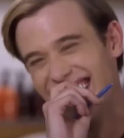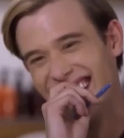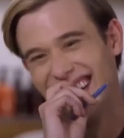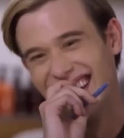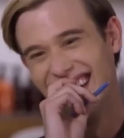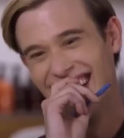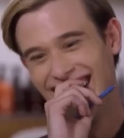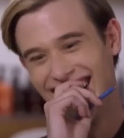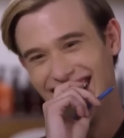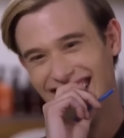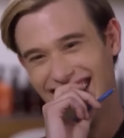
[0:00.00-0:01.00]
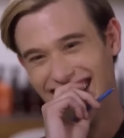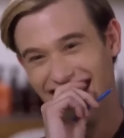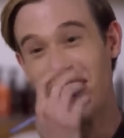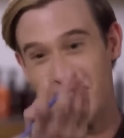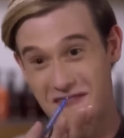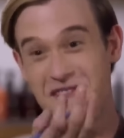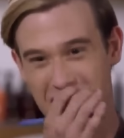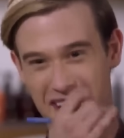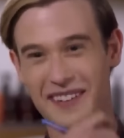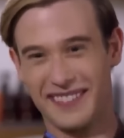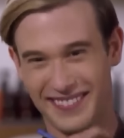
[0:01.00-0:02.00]
carrying that rosary in my
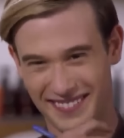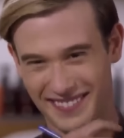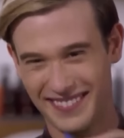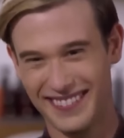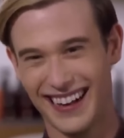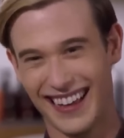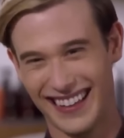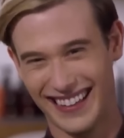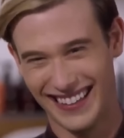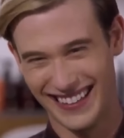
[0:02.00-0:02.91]
pocket that I forget it's